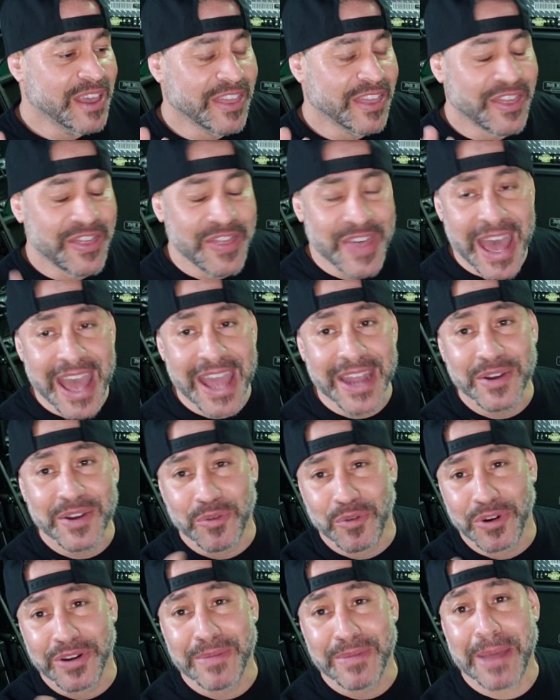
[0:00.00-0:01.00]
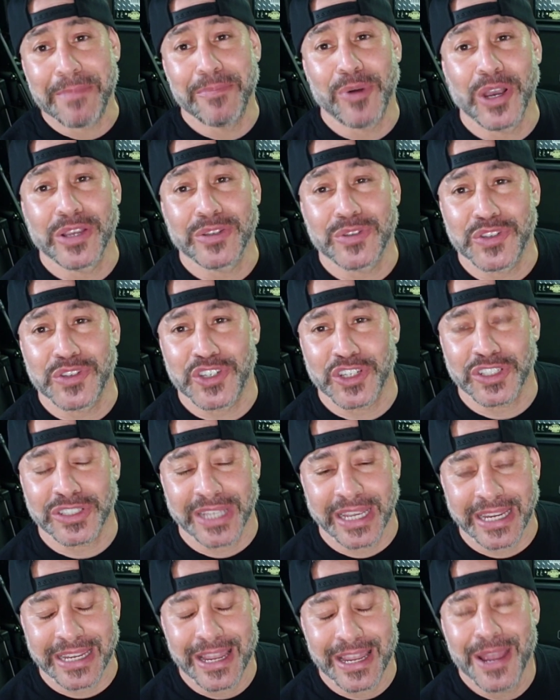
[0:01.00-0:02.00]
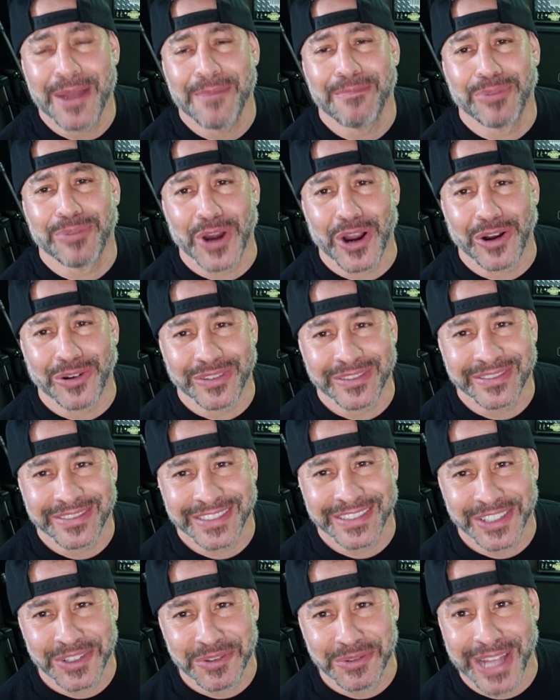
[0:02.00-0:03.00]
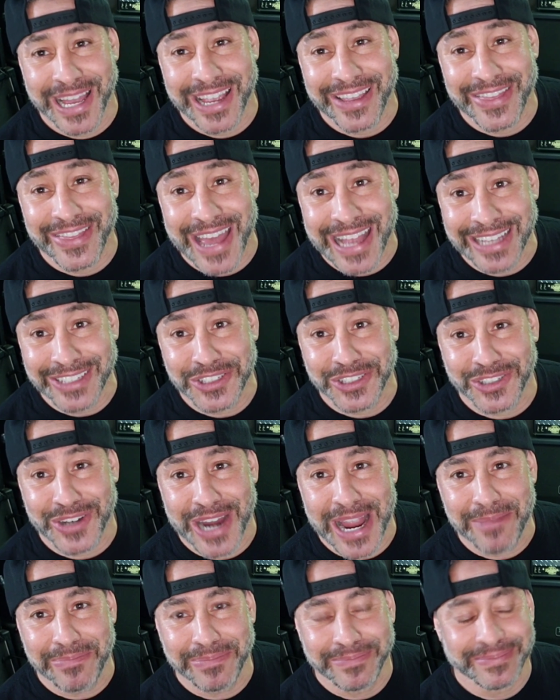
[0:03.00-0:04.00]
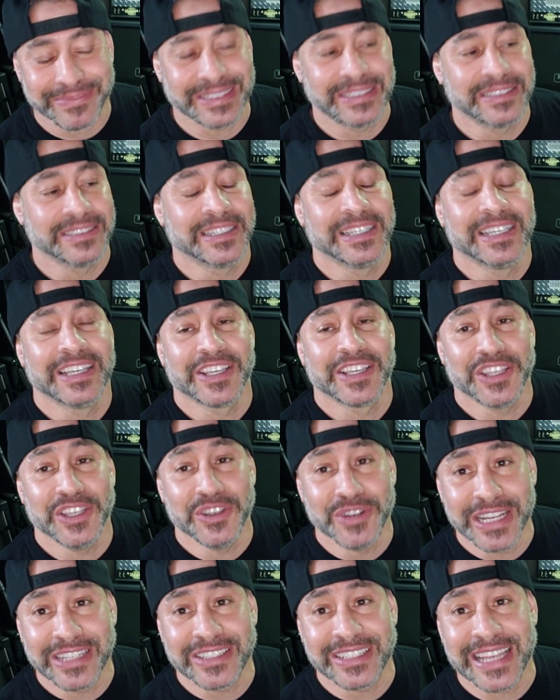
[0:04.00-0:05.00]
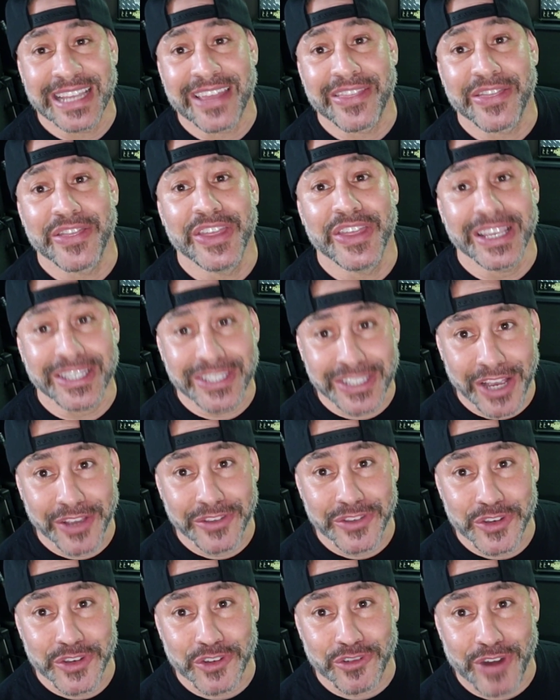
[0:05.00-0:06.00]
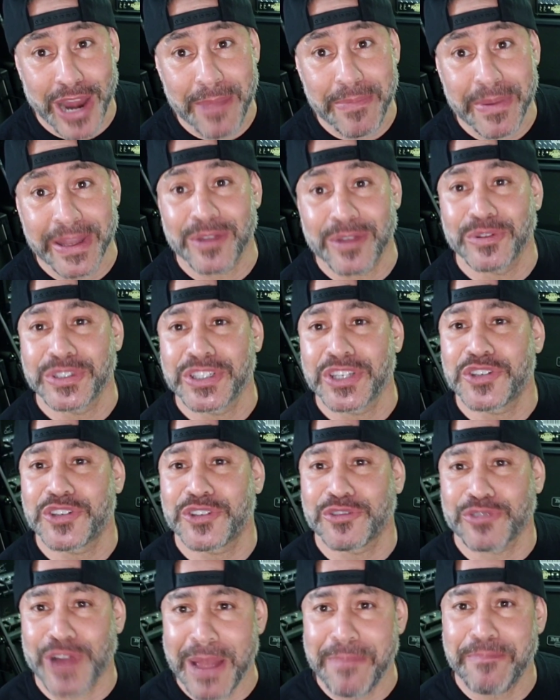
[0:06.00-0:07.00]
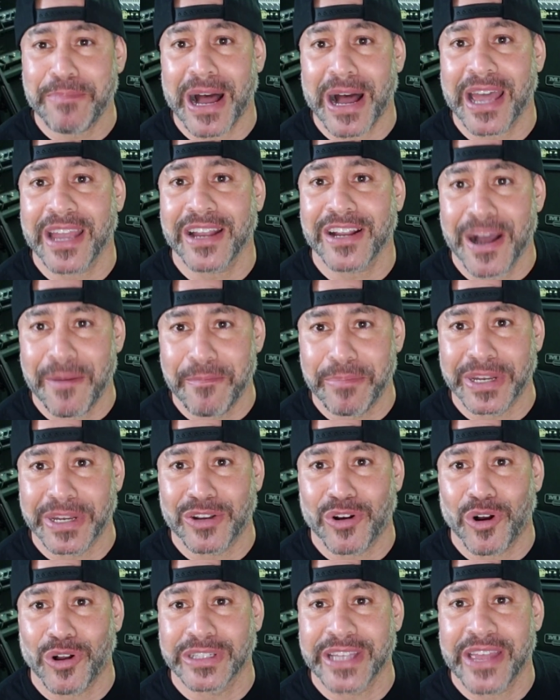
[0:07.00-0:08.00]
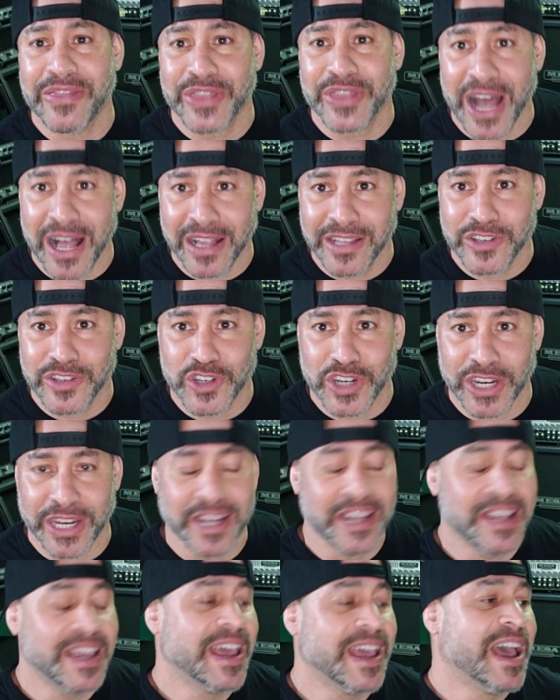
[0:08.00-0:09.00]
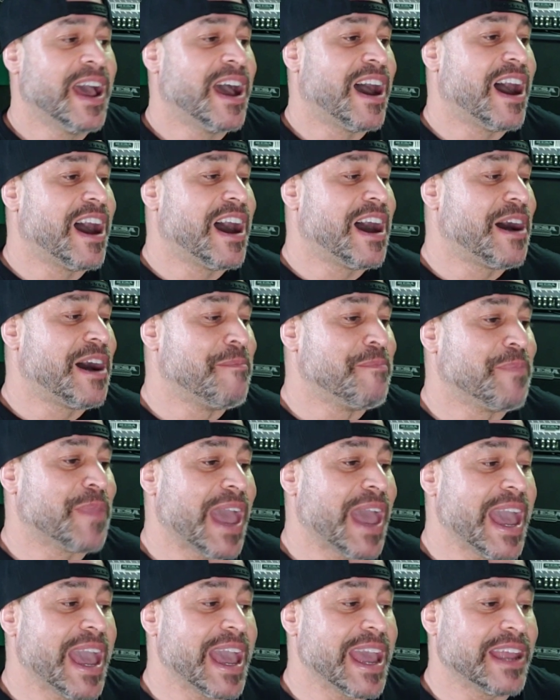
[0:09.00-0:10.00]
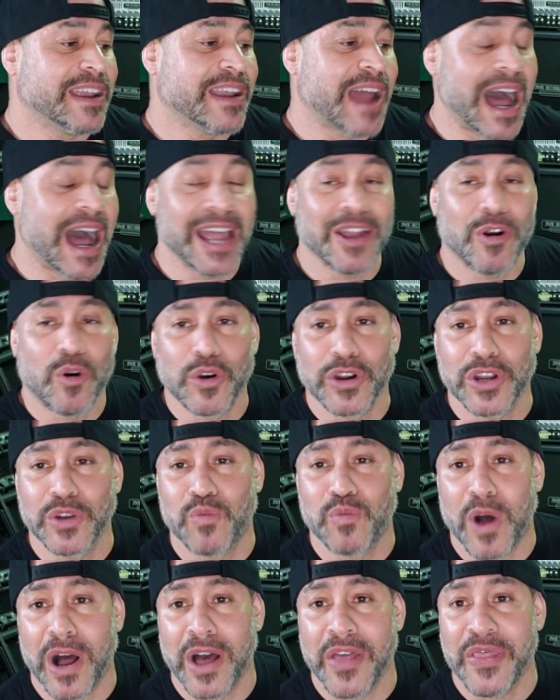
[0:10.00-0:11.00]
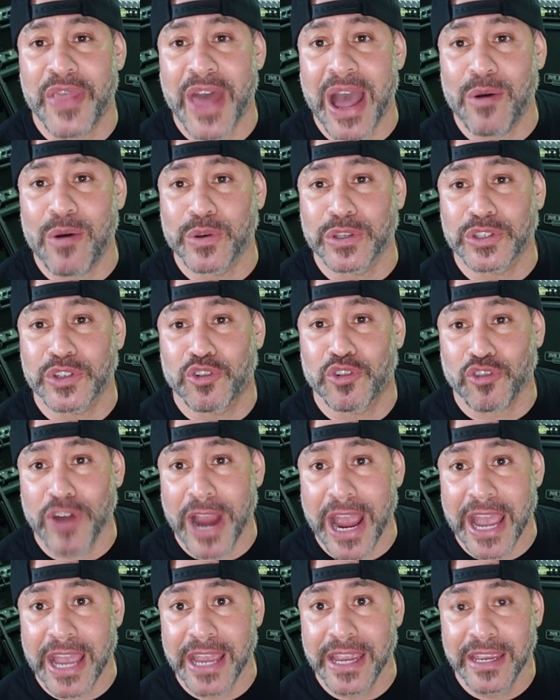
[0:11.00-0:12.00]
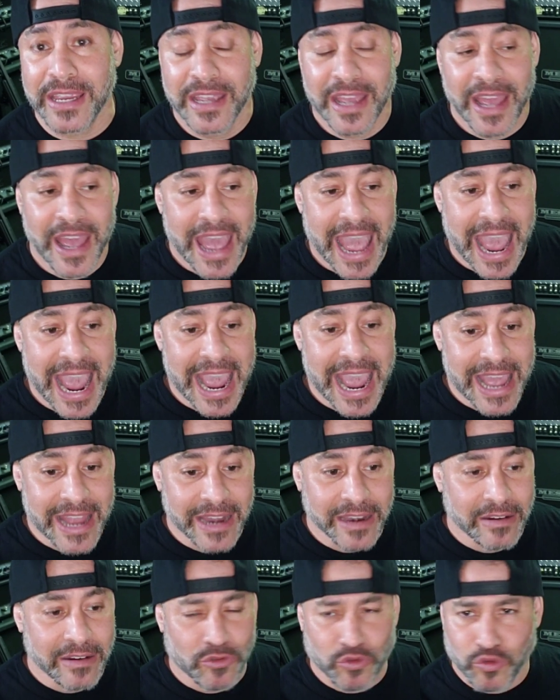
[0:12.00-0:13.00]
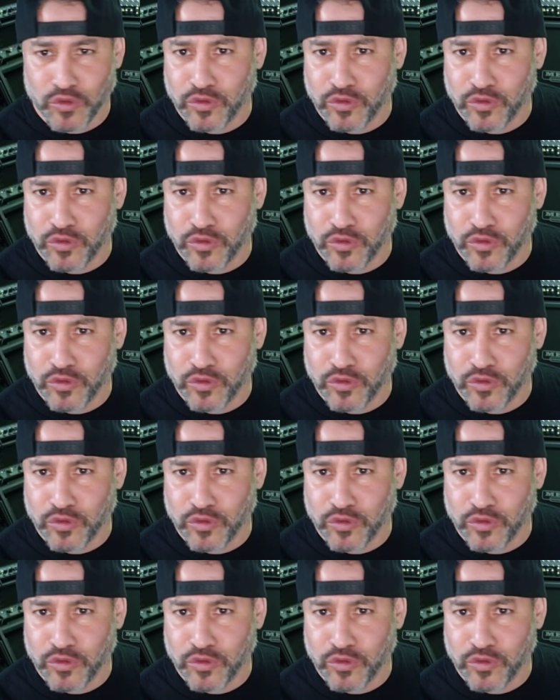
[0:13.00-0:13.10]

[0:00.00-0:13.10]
Then one of my boys is just like, bro, you like that strap? You need to get this other strap. And it was a strap by a company called Anthology. And I ordered one that was gray and